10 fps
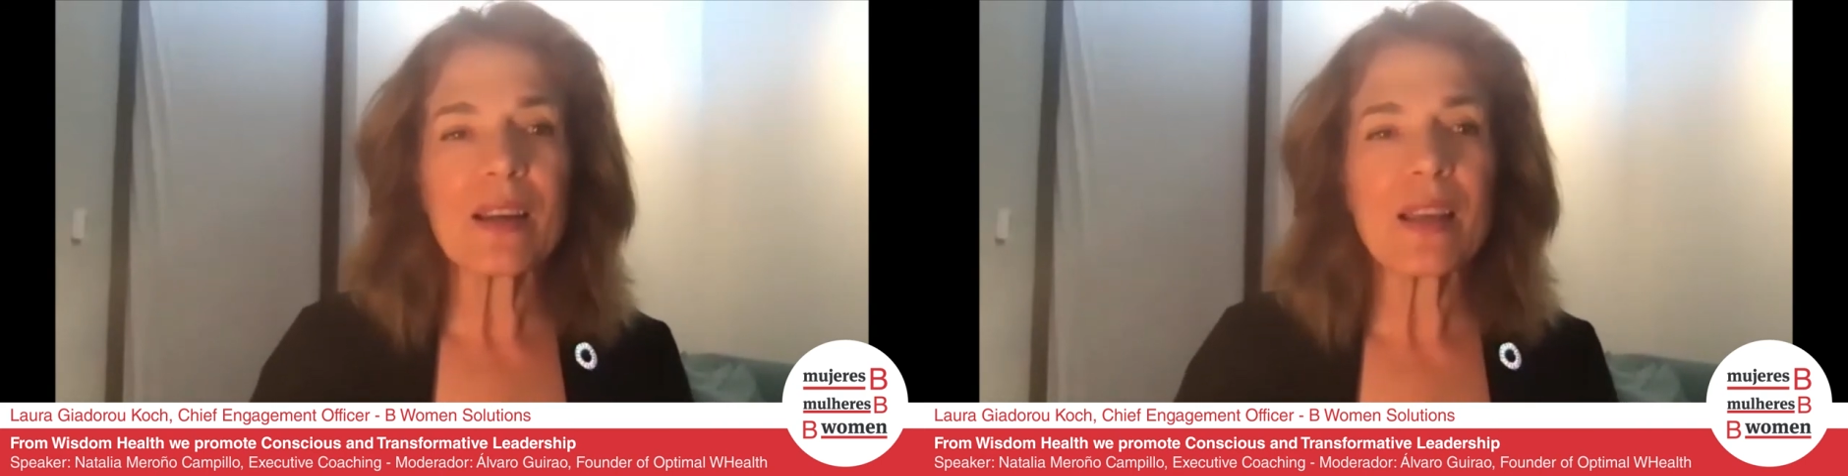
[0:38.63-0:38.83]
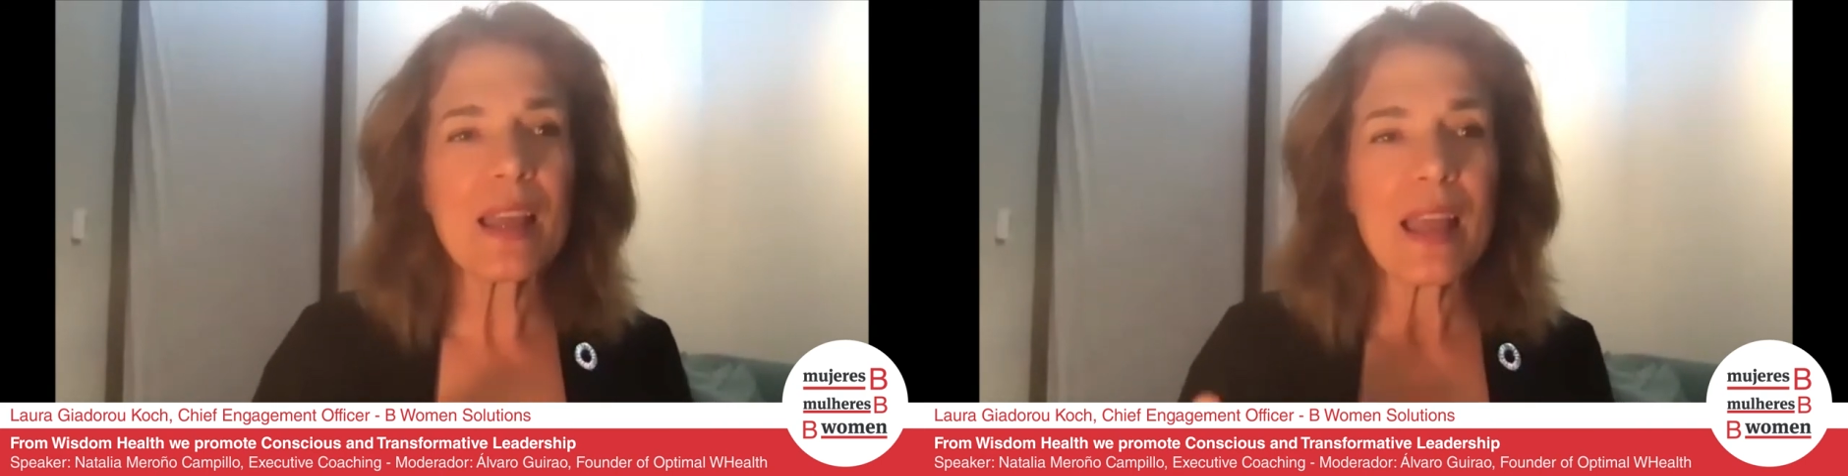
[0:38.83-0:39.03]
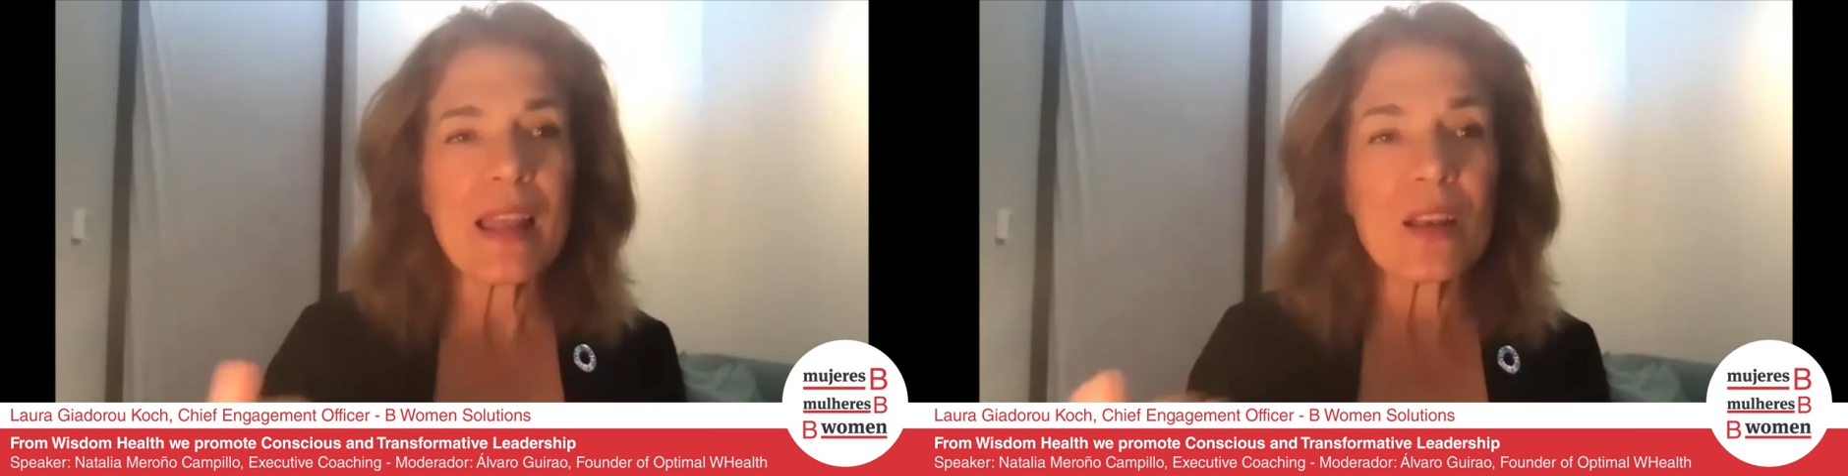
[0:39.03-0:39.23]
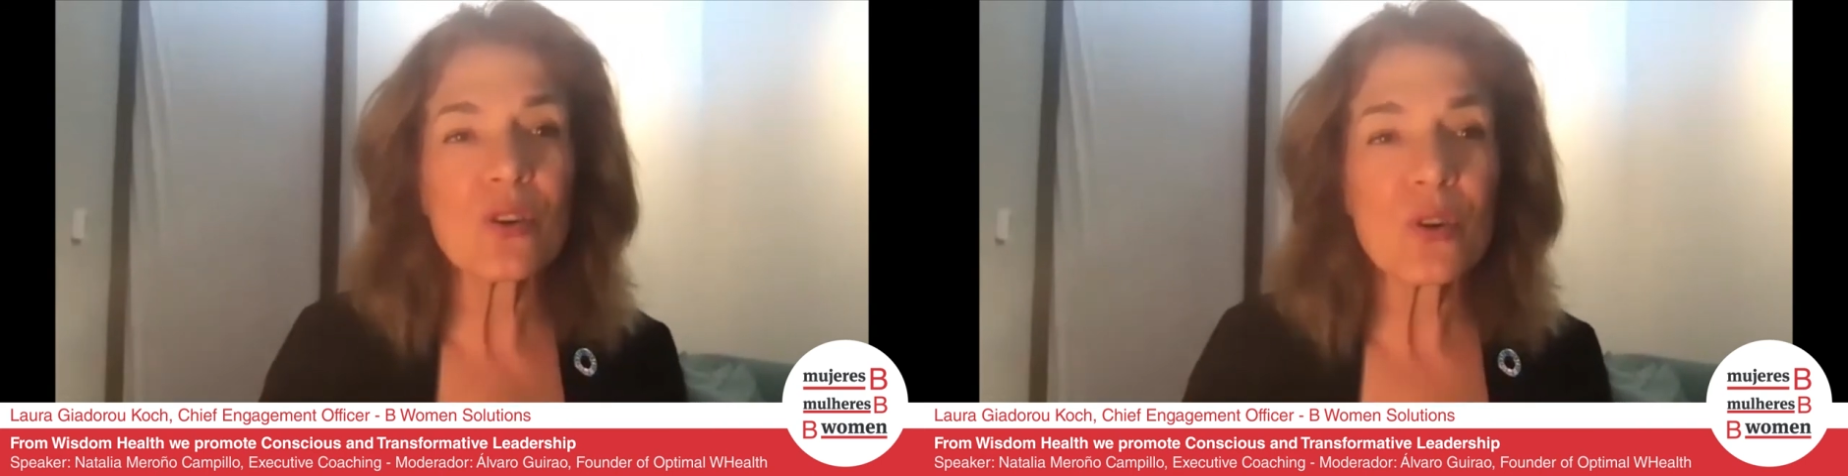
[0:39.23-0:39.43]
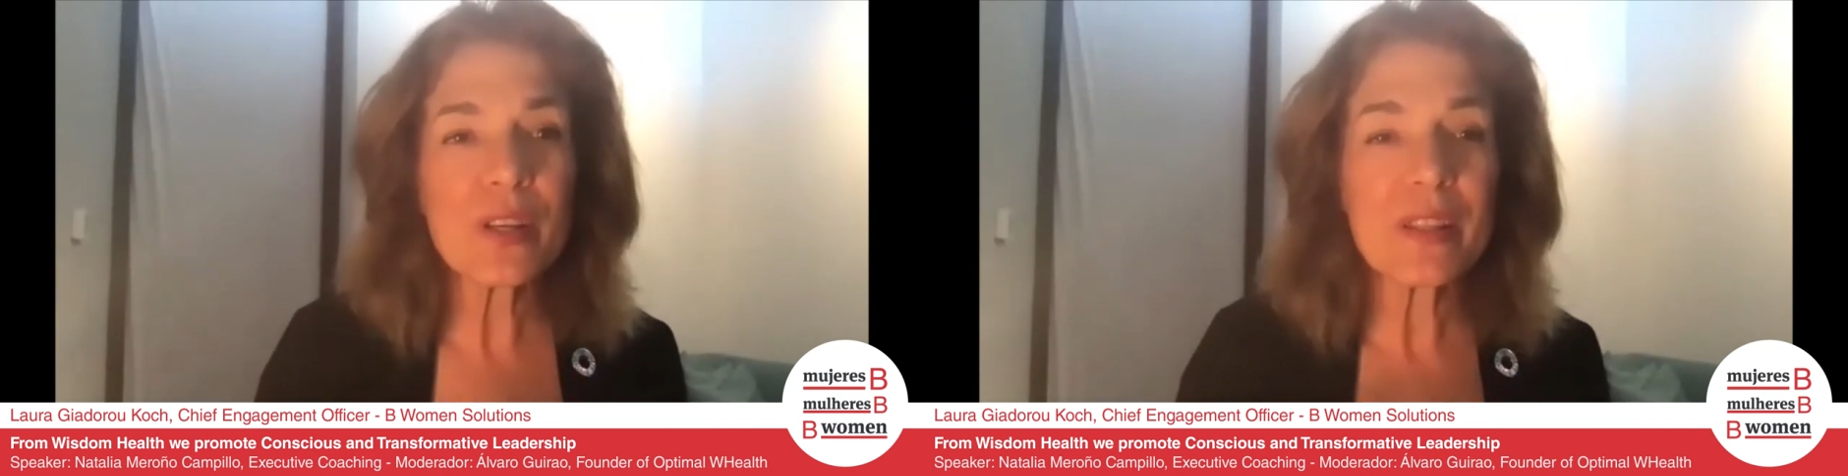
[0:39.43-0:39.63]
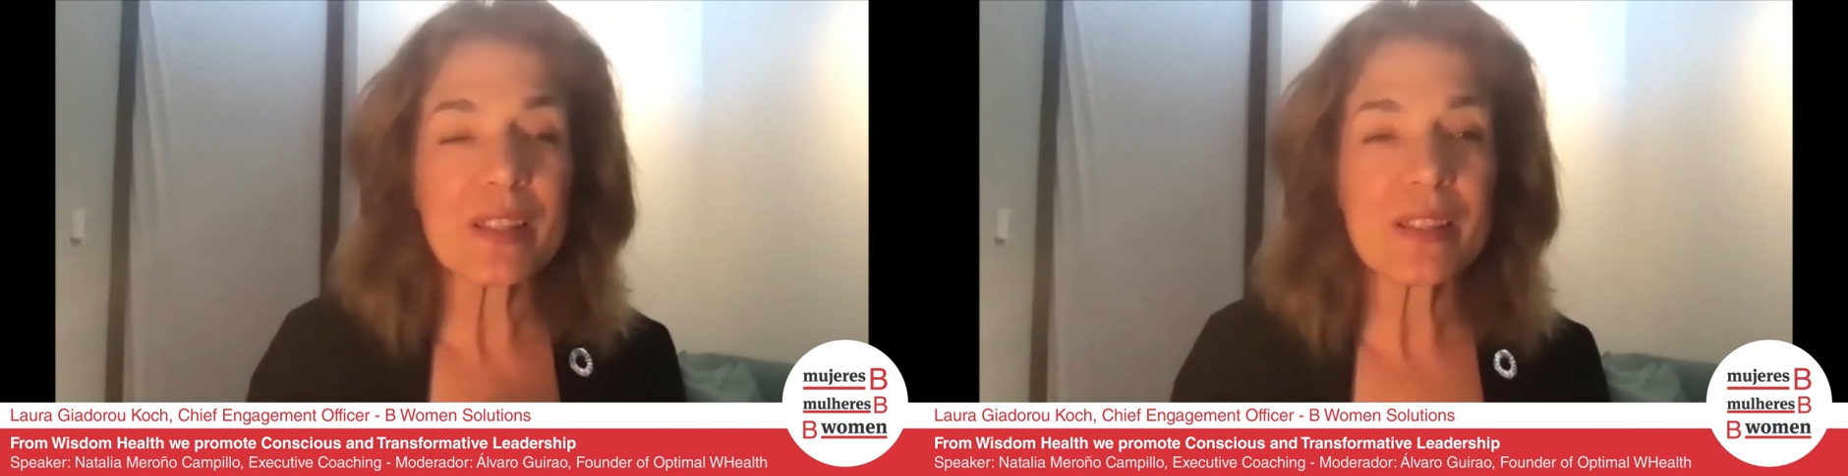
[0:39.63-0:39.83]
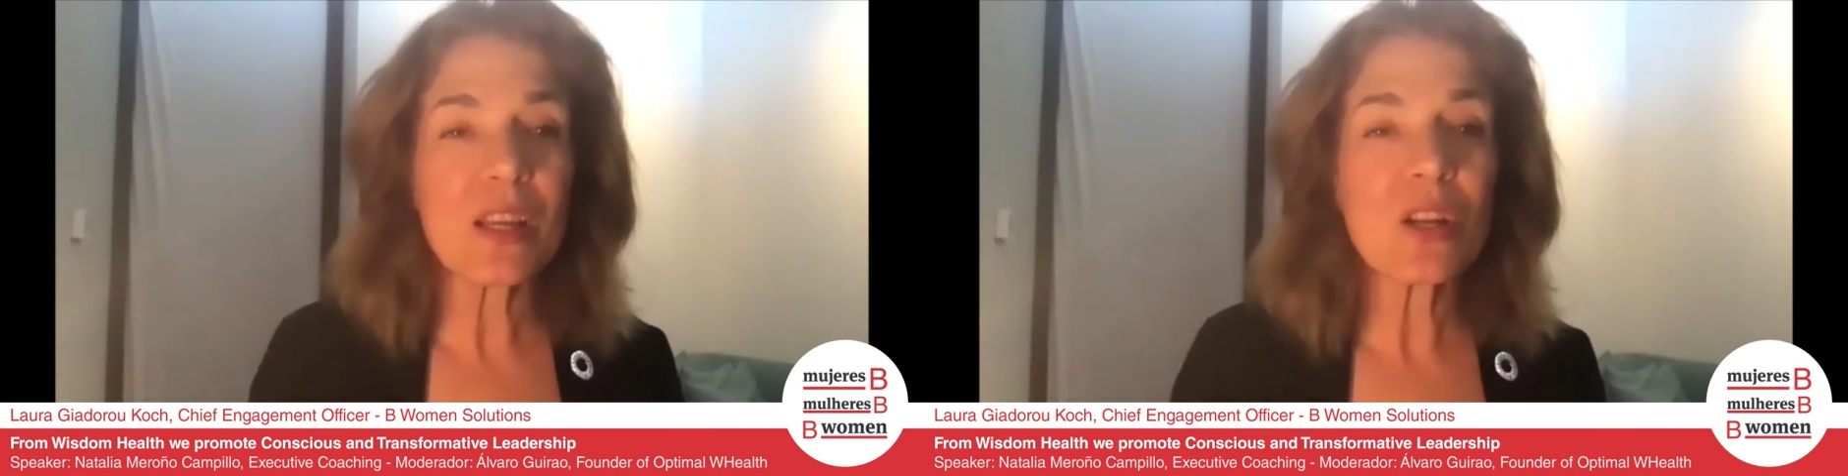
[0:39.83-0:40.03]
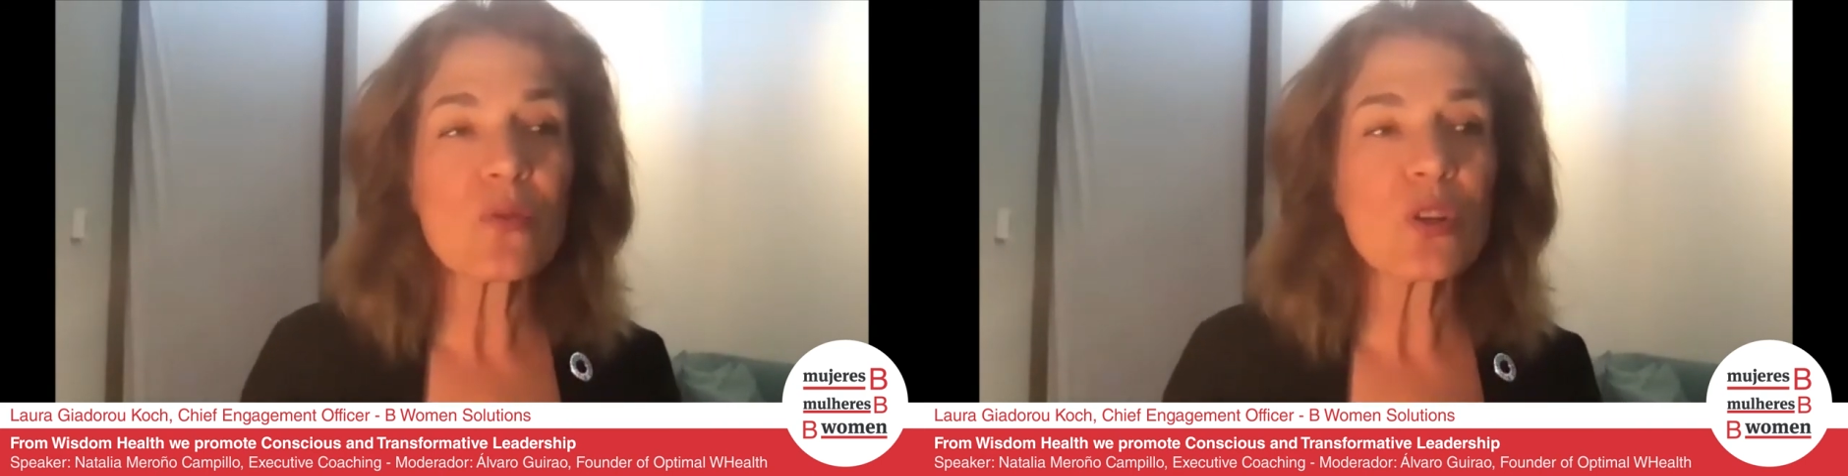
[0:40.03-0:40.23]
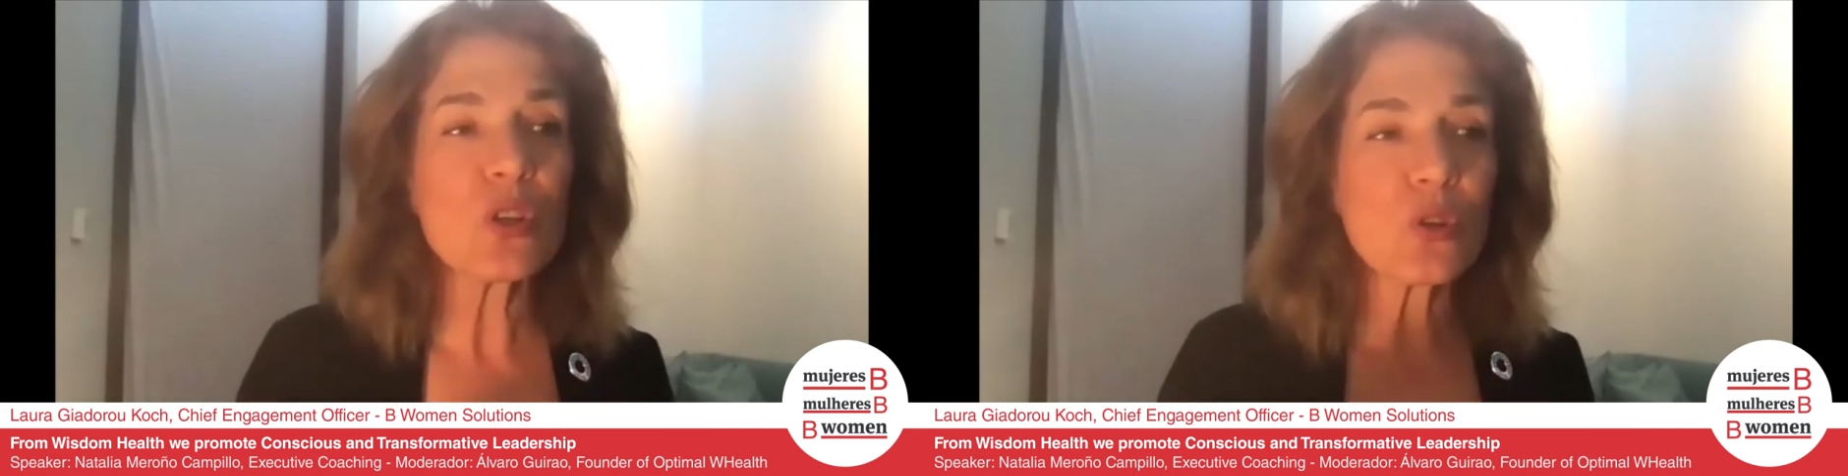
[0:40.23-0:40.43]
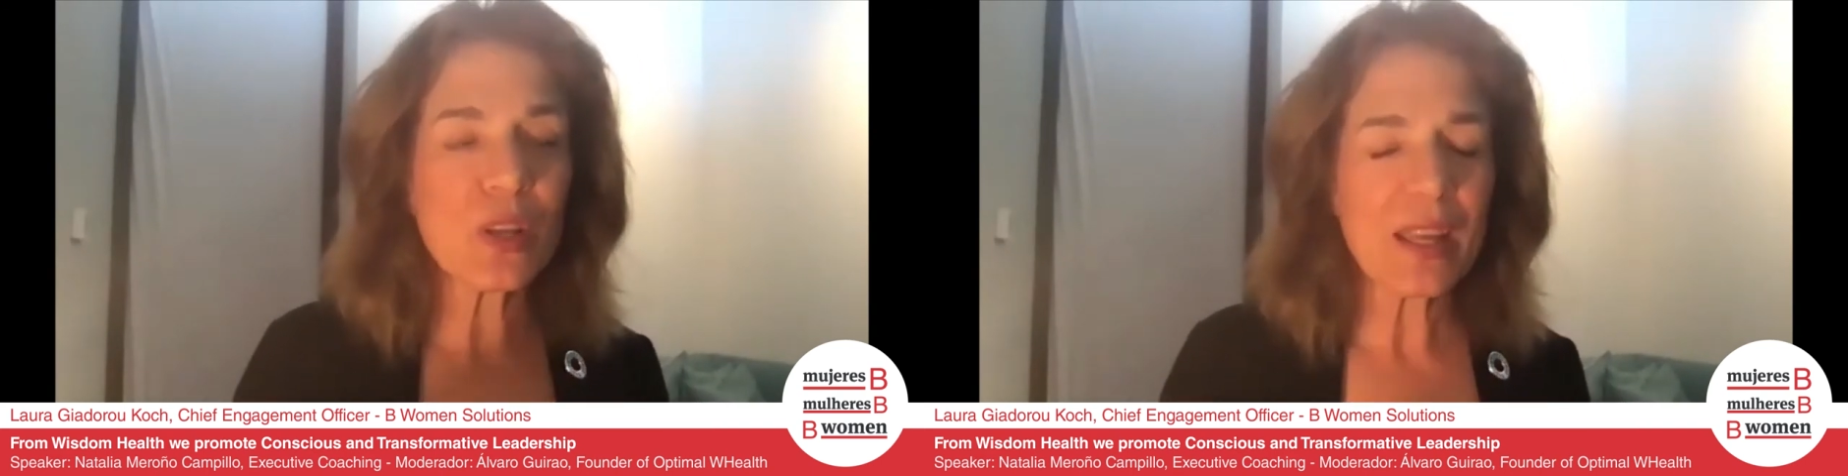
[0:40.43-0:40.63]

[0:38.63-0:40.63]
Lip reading: and lawyer in the state of New York